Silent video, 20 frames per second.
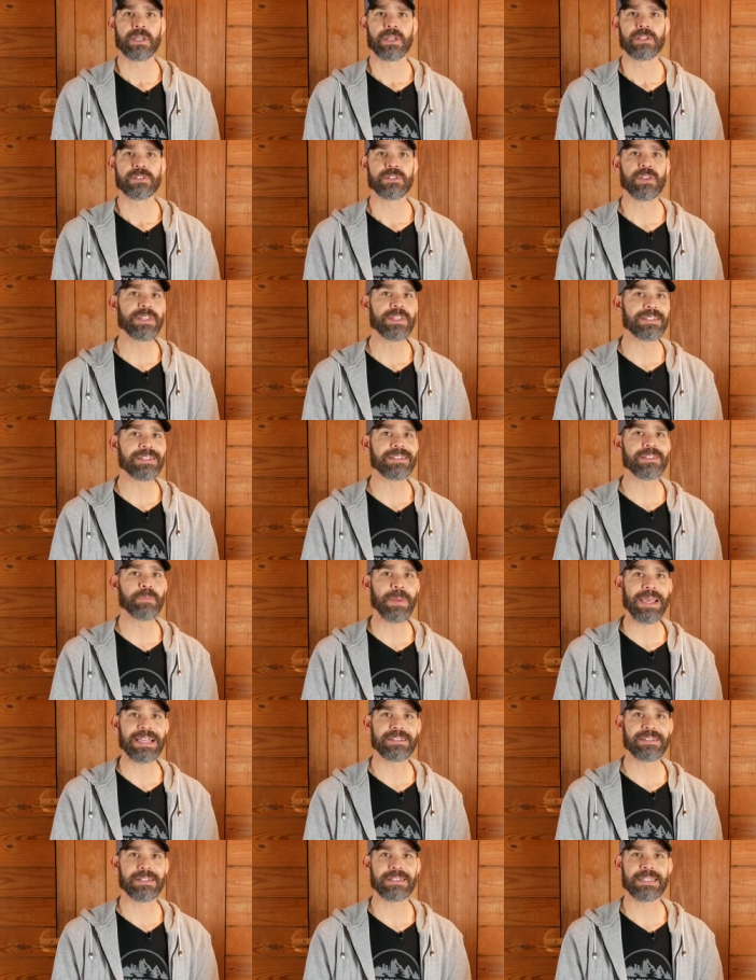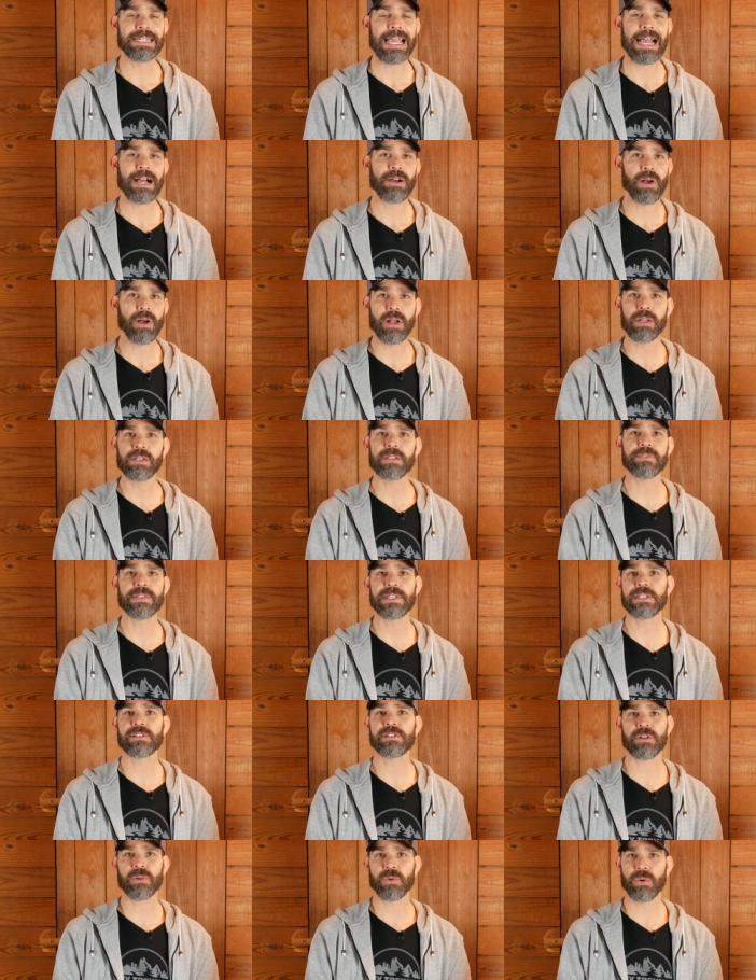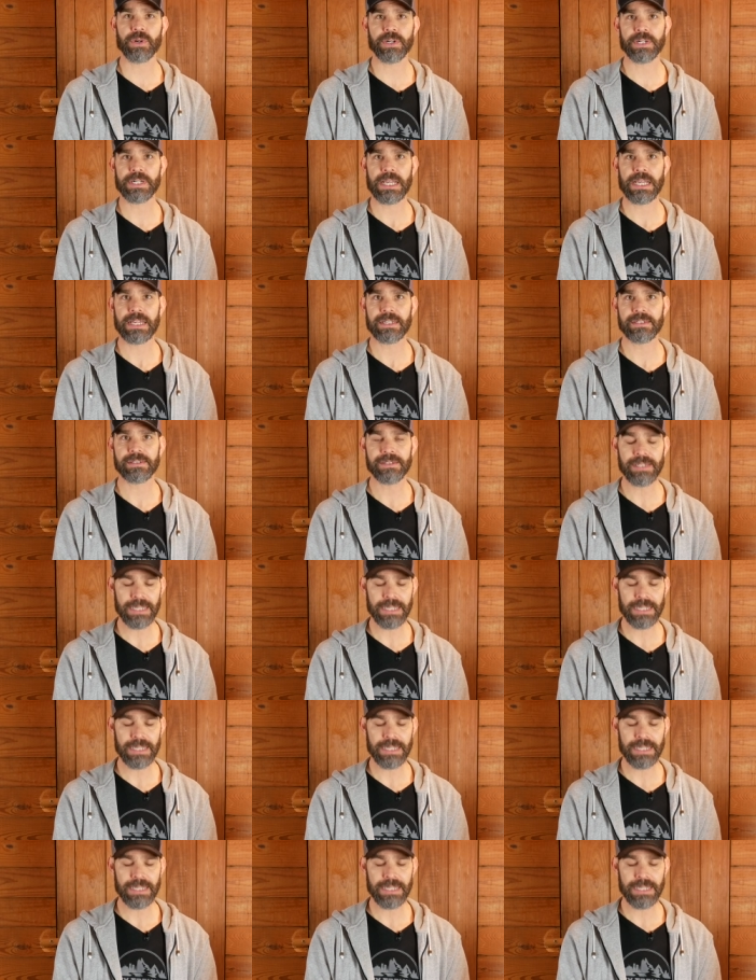So this is basically how all of these are organized,